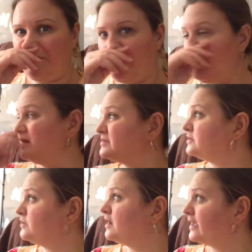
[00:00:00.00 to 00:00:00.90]
while I'm still
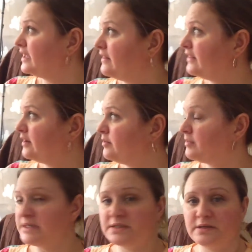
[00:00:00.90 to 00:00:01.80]
working, and then I'll
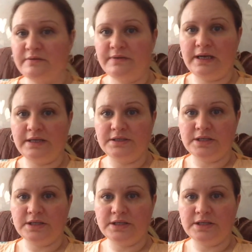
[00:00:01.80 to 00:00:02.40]
probably stop for lunch